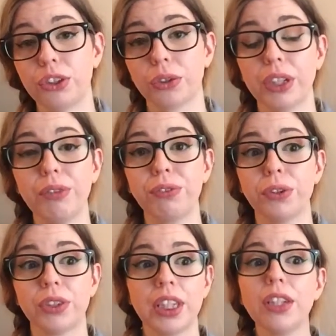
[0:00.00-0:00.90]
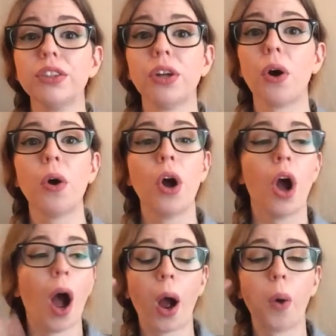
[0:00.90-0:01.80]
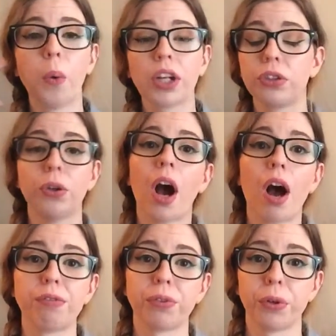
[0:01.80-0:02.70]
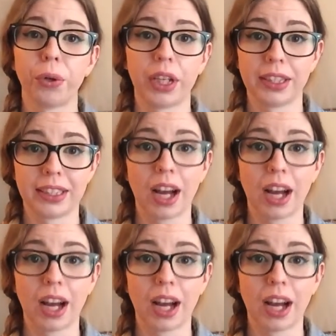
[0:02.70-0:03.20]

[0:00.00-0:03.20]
So if you didn't know what to offer in the